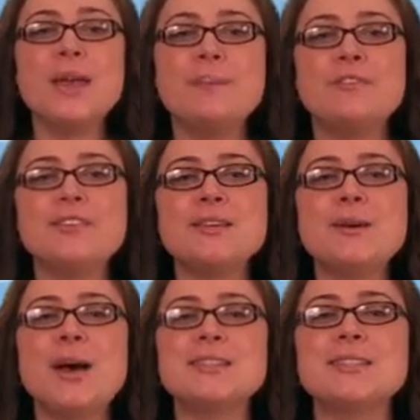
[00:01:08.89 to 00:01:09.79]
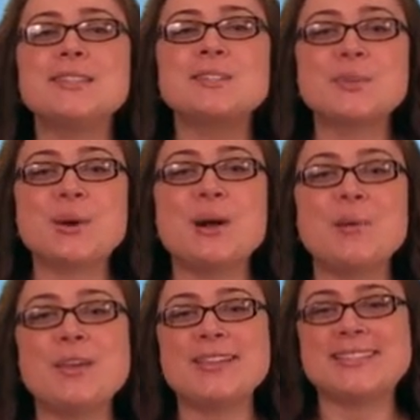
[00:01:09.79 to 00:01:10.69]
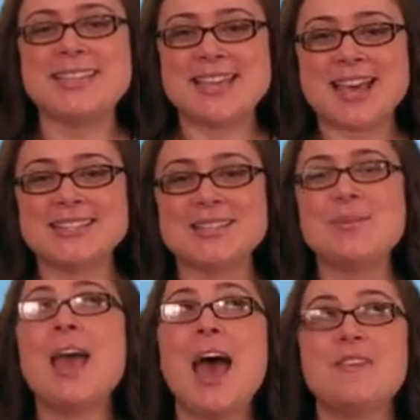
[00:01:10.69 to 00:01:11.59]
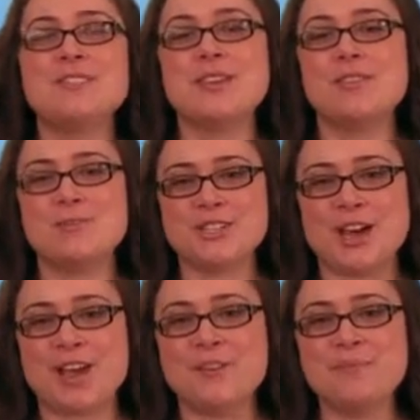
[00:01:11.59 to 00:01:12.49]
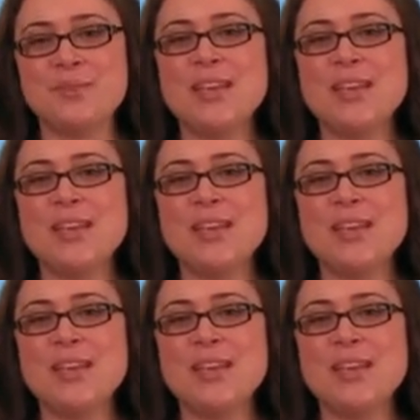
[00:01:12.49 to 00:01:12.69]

but Vizio had such a strong week at CES that we have to give them a shout out.